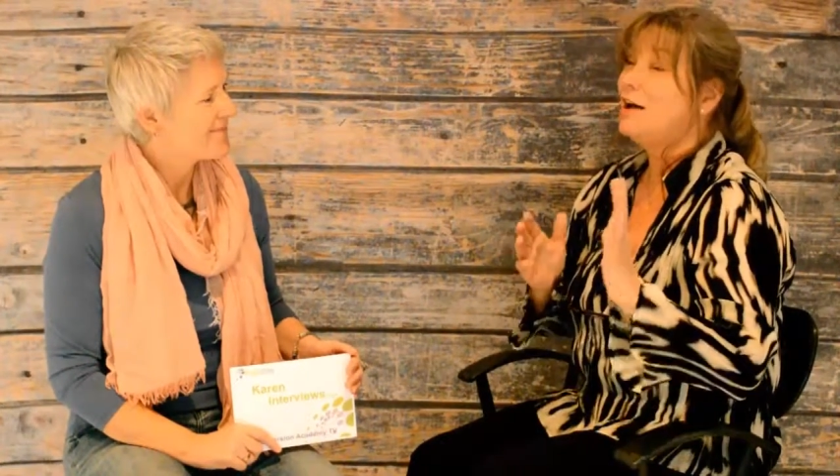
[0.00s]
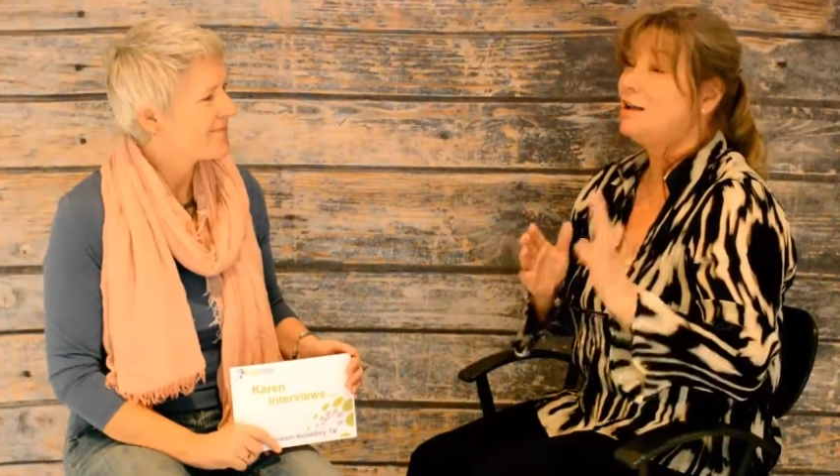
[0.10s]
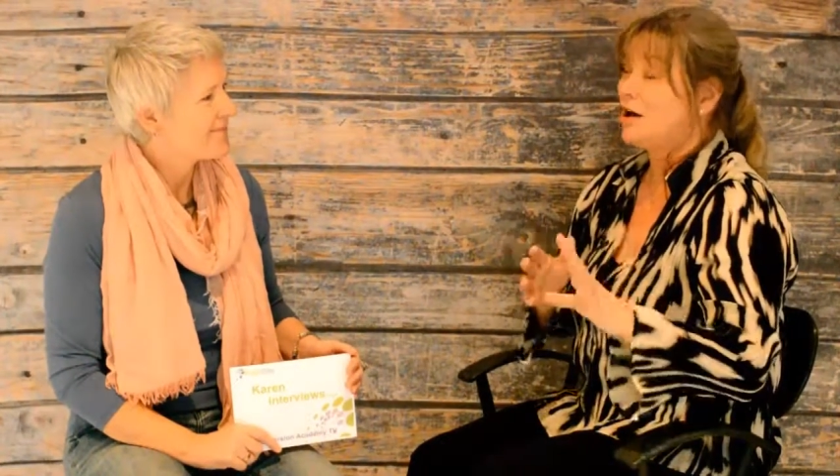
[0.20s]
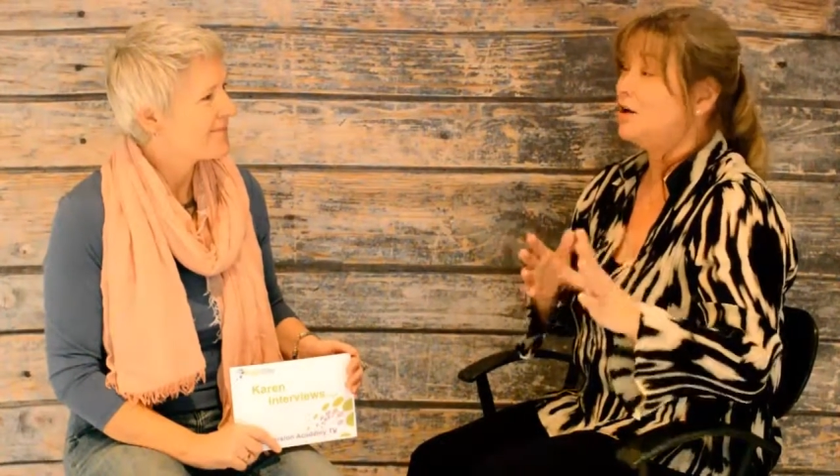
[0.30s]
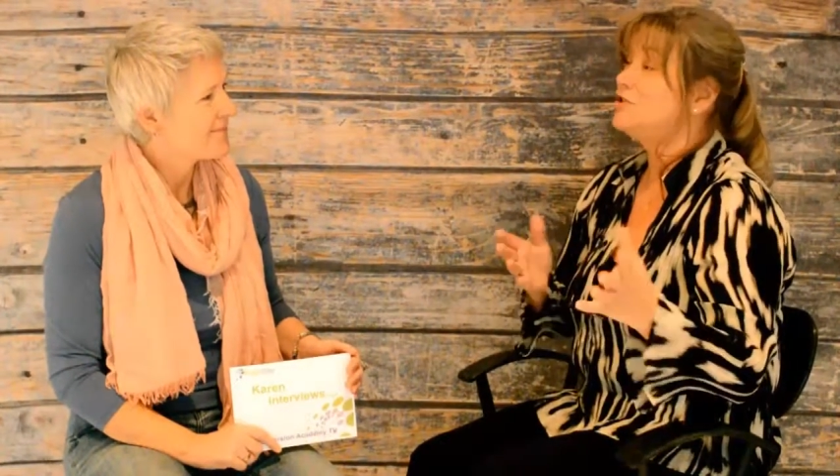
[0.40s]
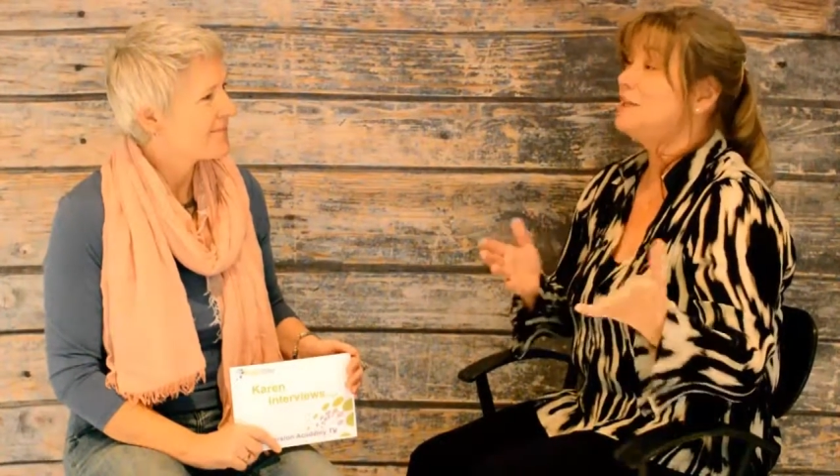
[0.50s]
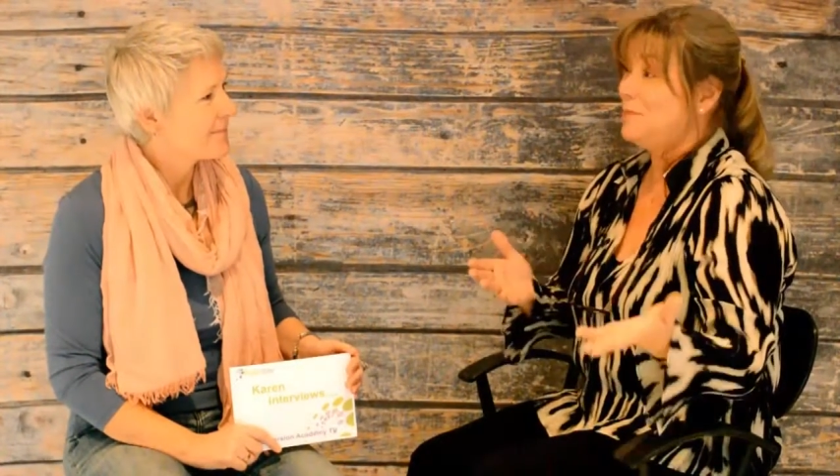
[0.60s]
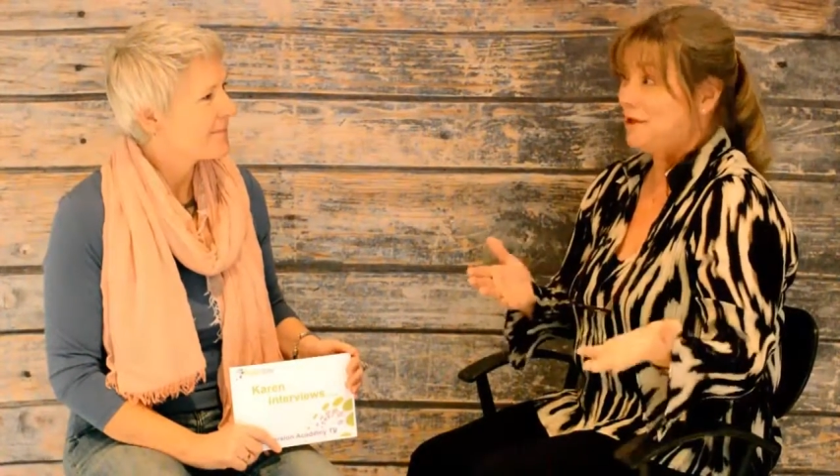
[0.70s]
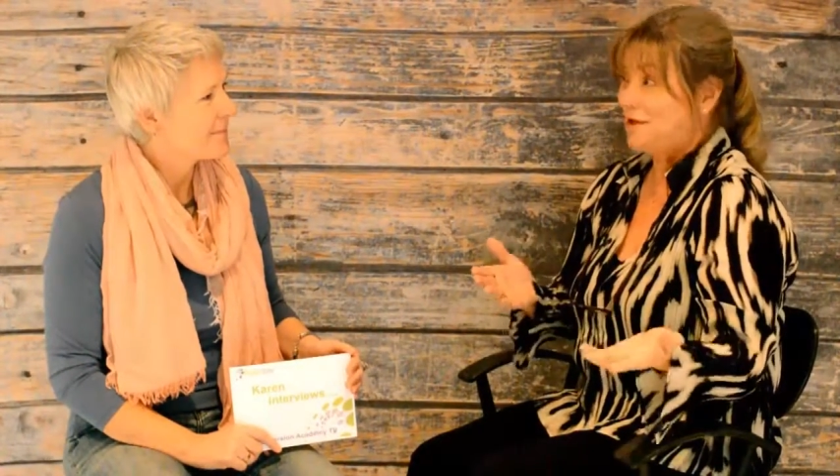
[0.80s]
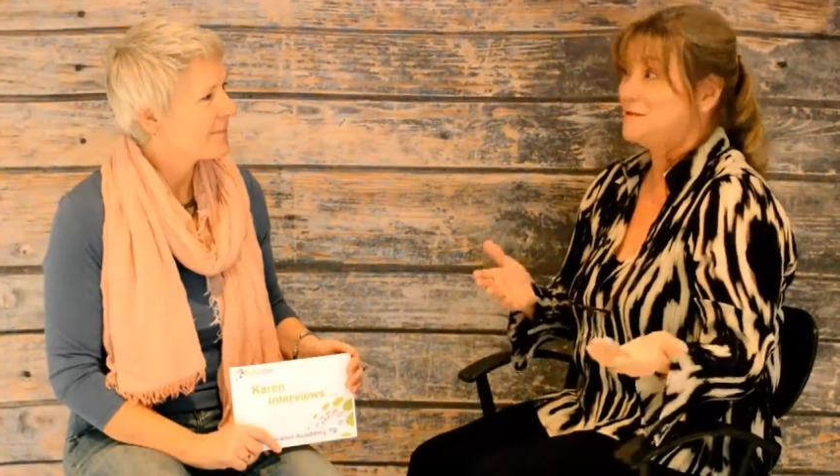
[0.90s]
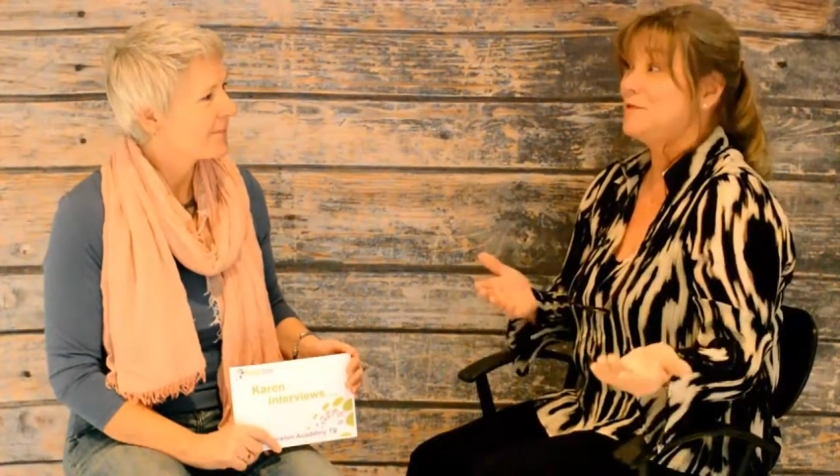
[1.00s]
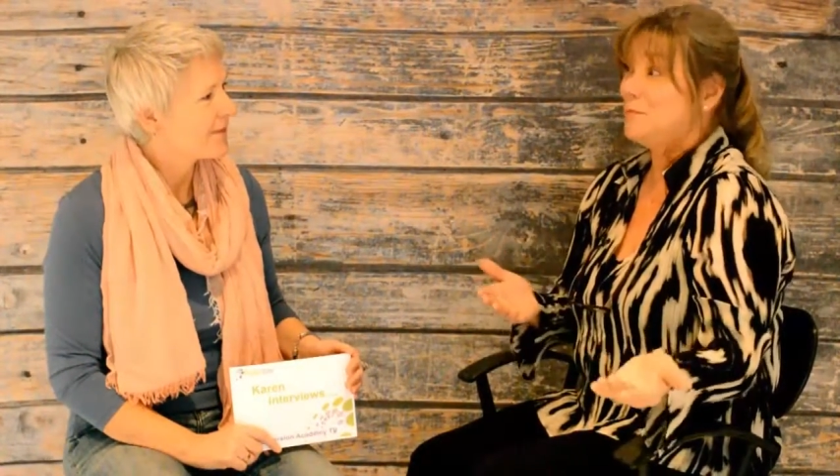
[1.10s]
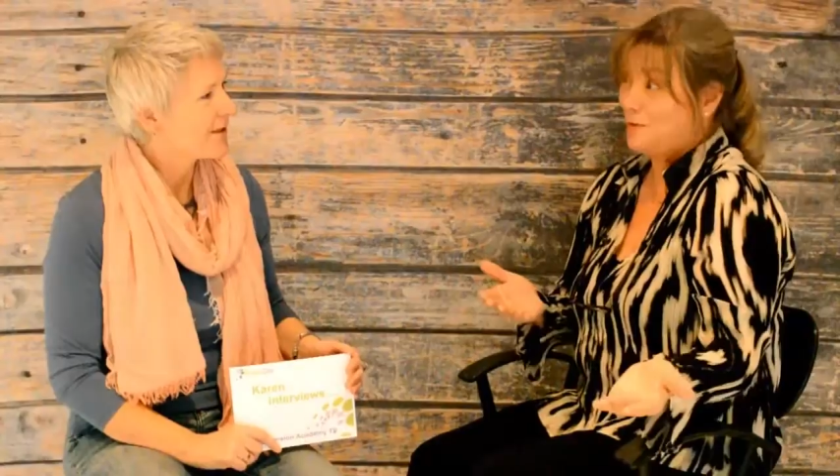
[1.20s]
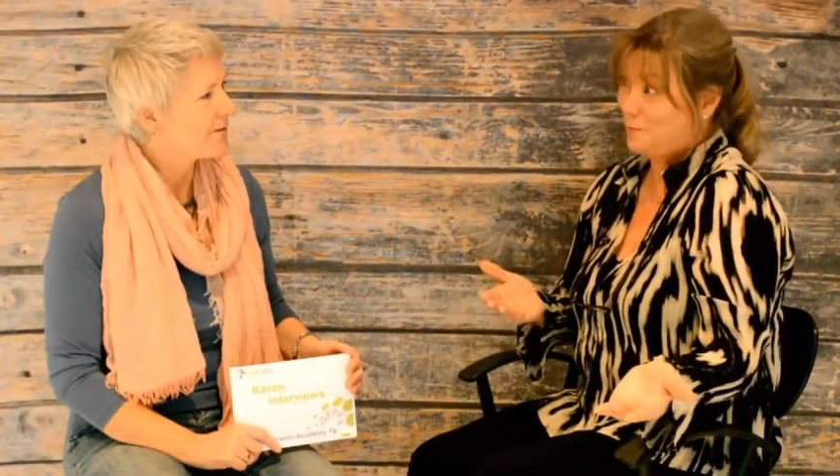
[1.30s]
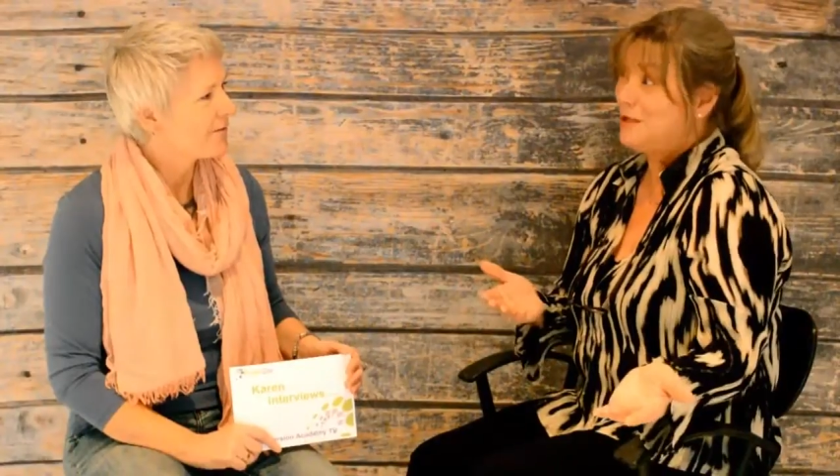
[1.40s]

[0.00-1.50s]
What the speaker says: largely because of